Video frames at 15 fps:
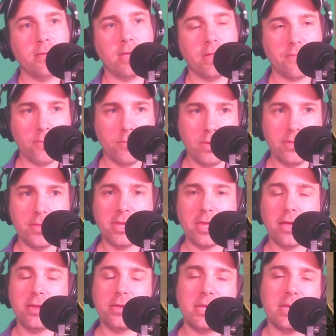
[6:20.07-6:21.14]
And for me, the
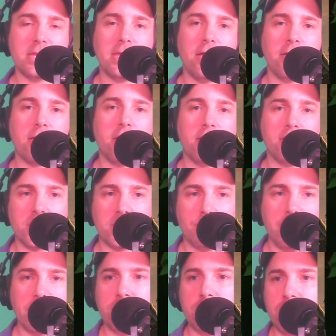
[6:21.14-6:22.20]
TC Helicon does a
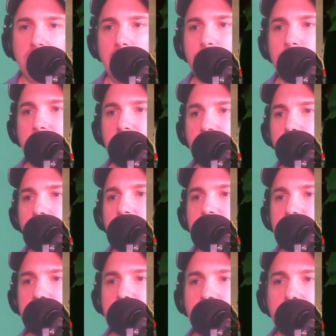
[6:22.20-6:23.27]
better job of
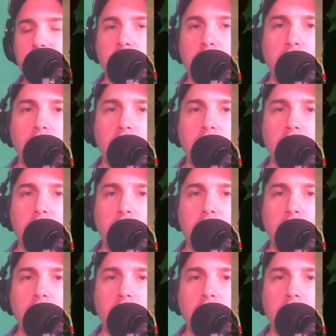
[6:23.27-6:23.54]
processing